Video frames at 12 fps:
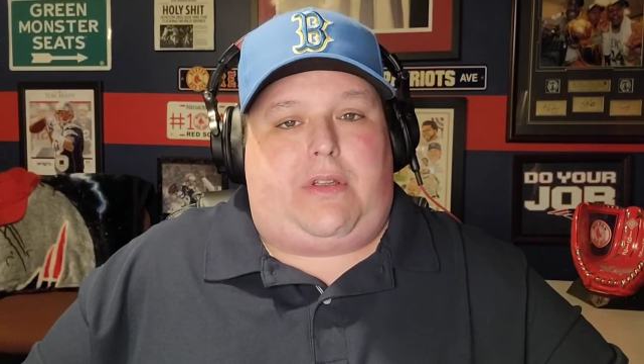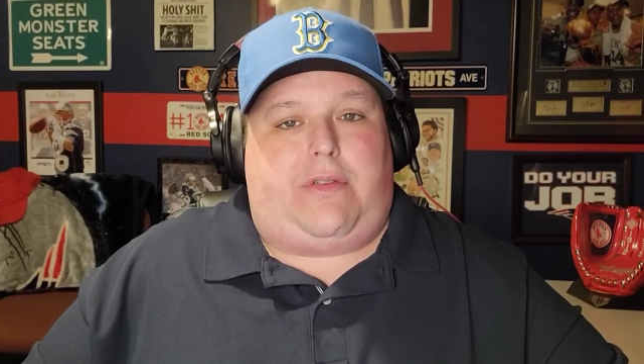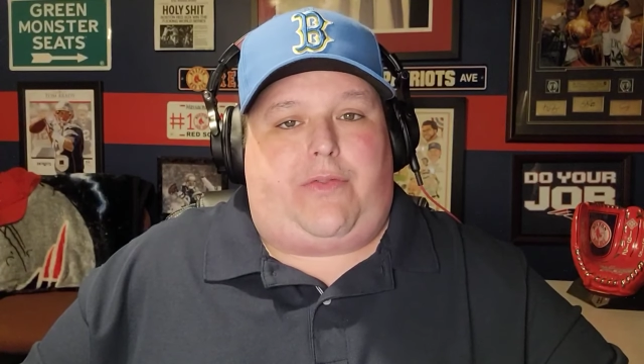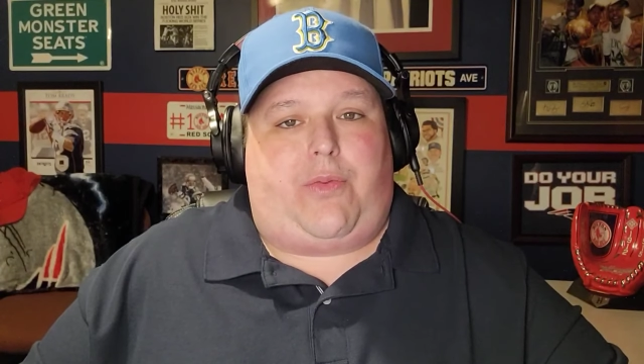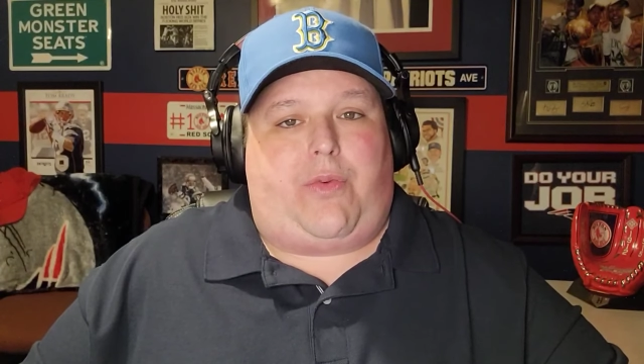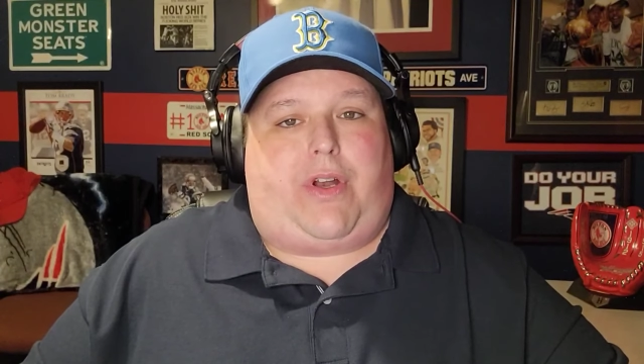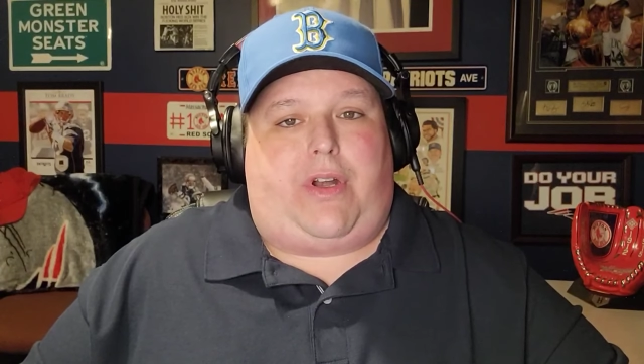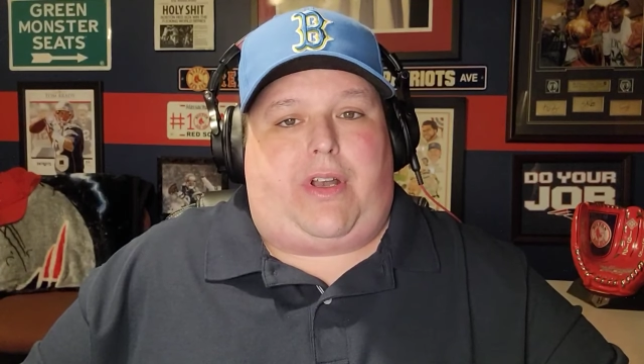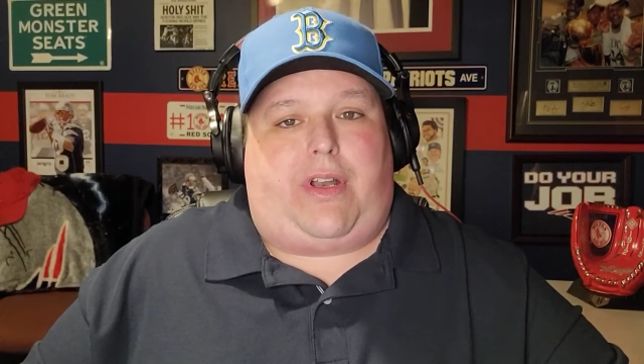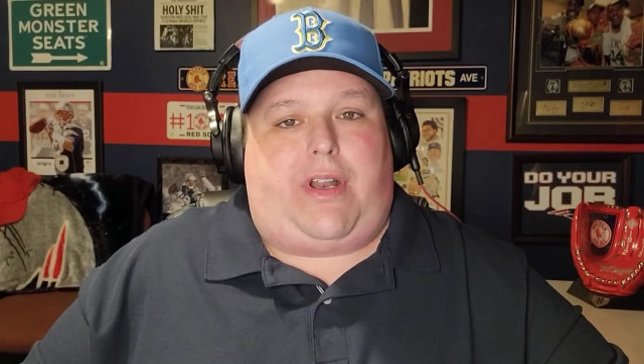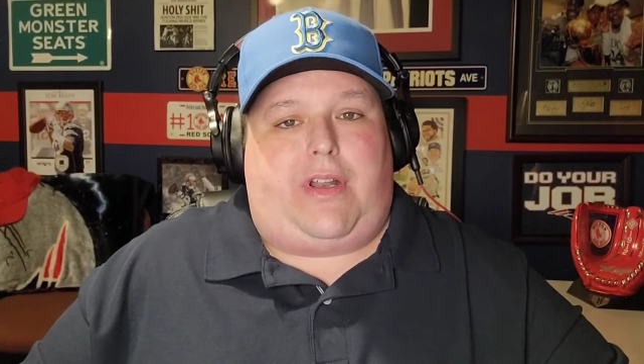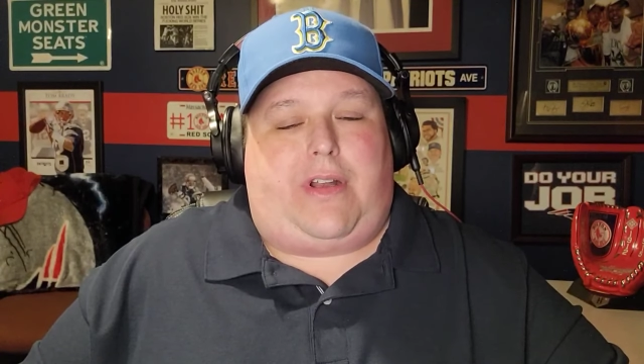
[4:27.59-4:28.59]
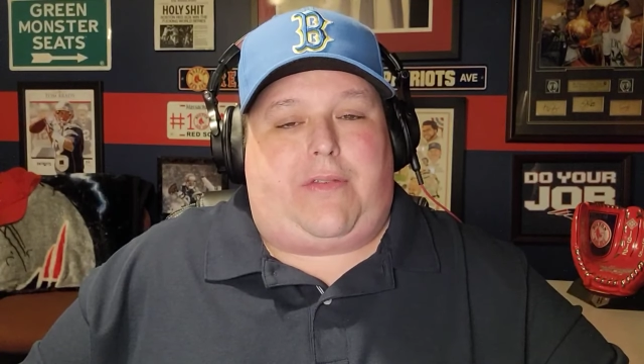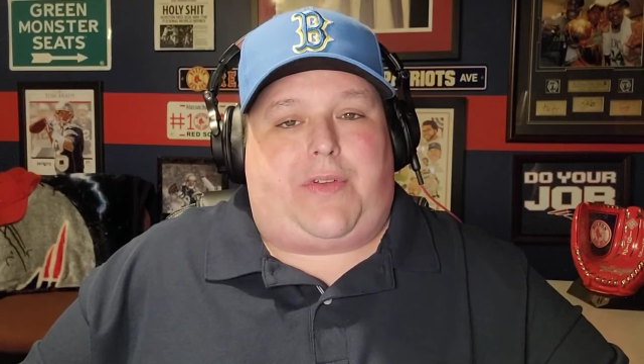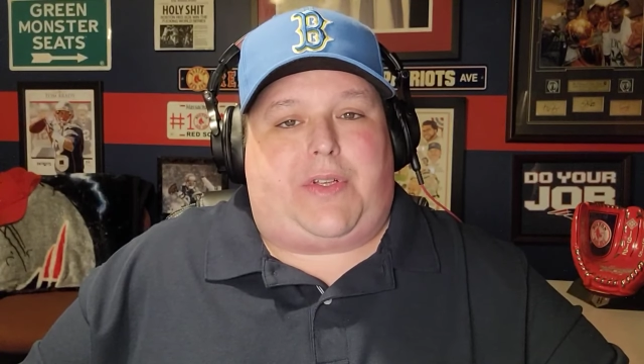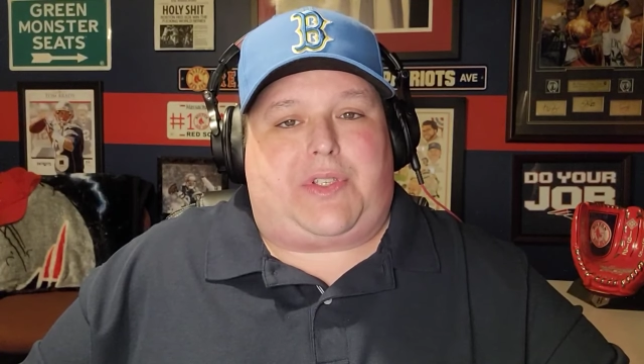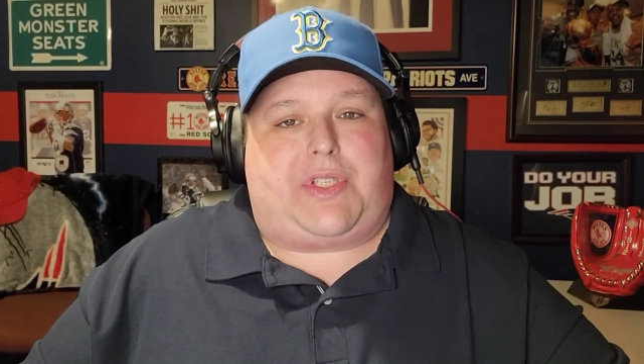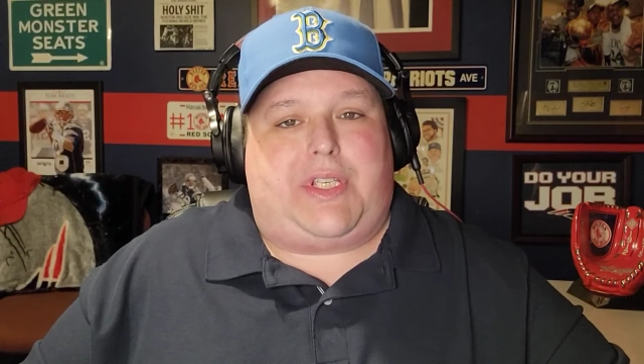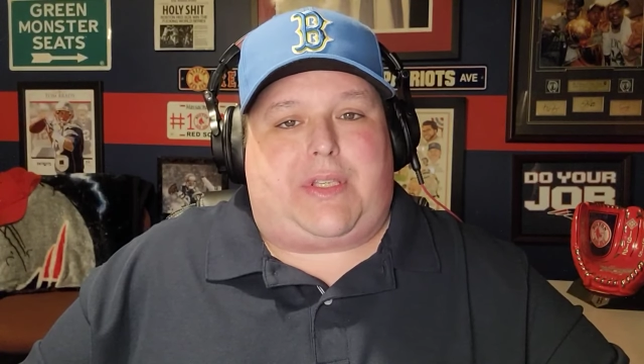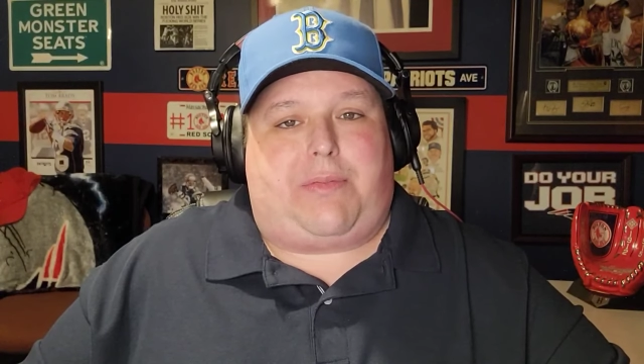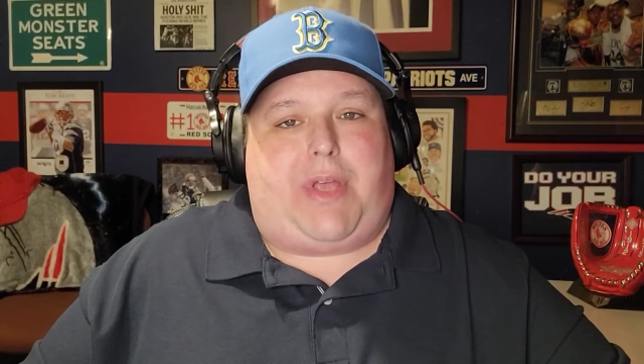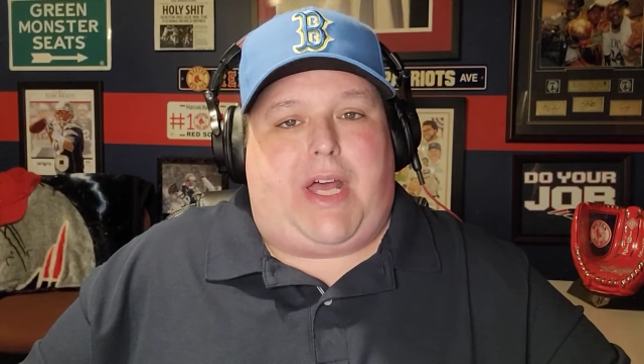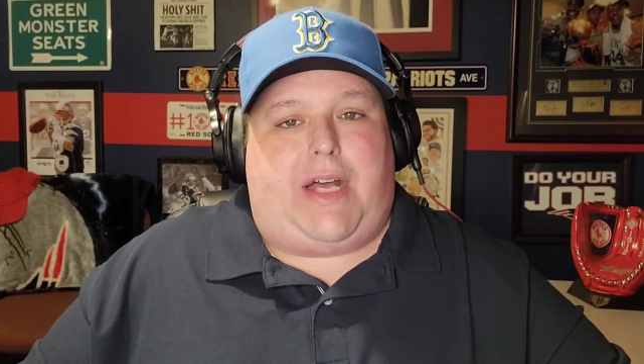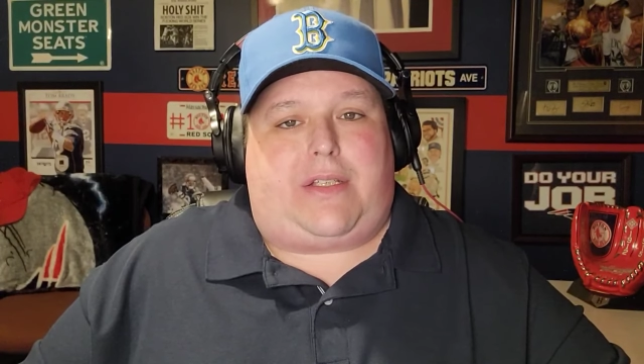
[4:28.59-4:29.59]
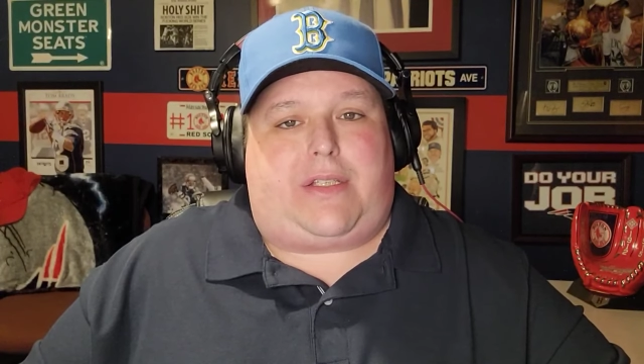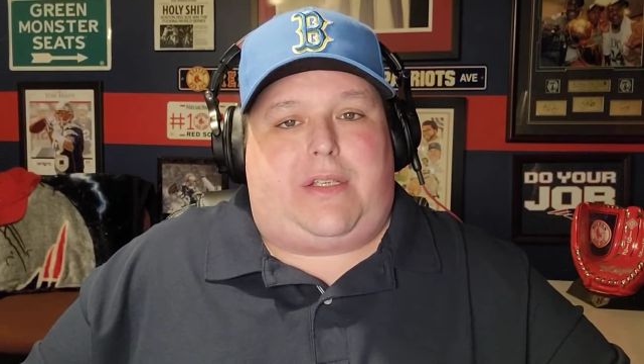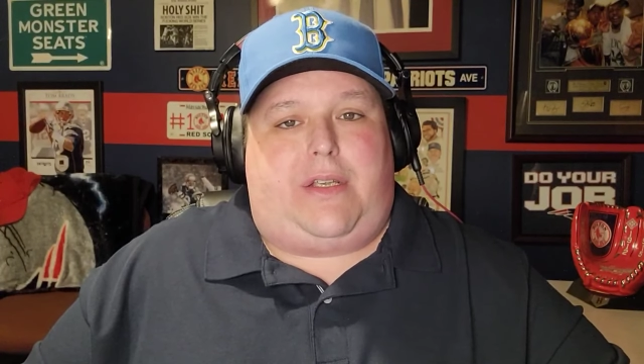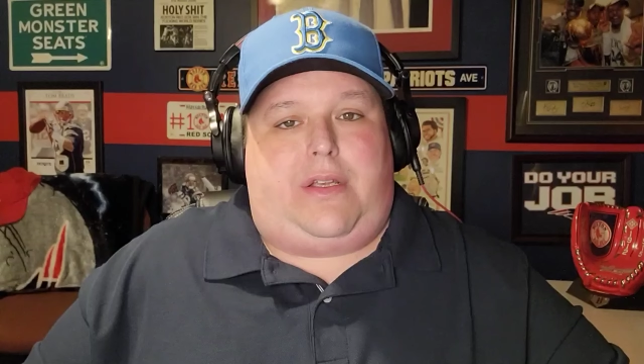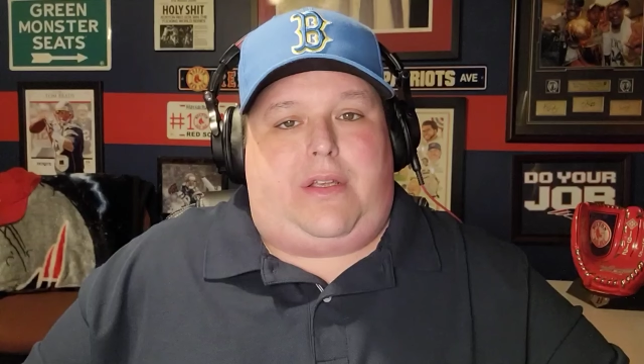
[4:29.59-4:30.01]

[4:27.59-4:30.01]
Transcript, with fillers: if you wanted an NFL season pass,